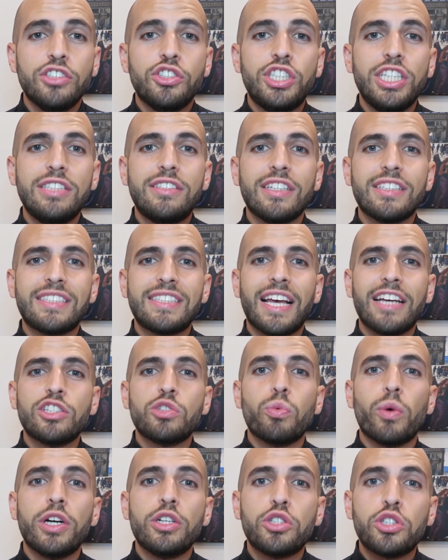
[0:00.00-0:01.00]
Jesus
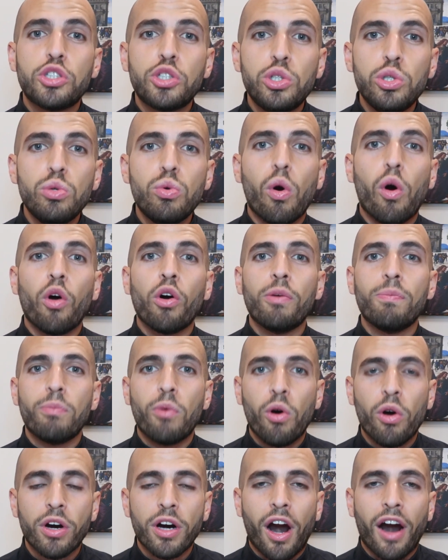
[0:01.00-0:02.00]
says, where two or
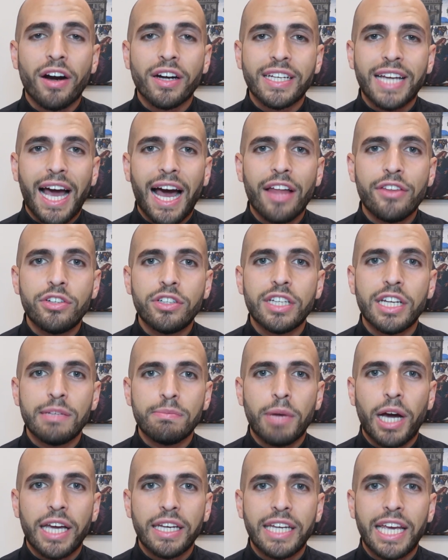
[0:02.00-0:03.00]
more are gathered
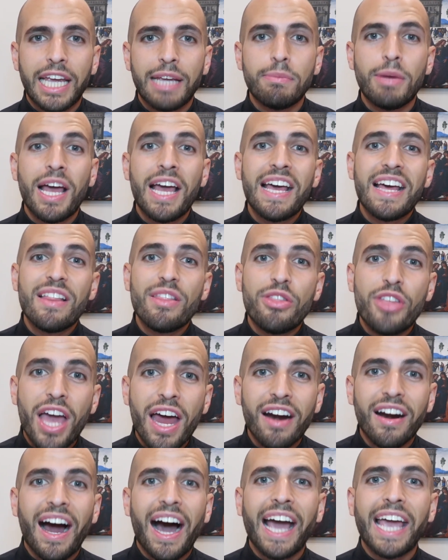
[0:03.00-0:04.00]
in my name,
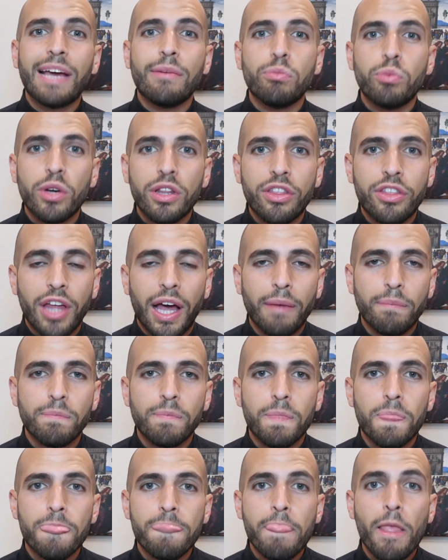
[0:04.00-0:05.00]
there I am with them.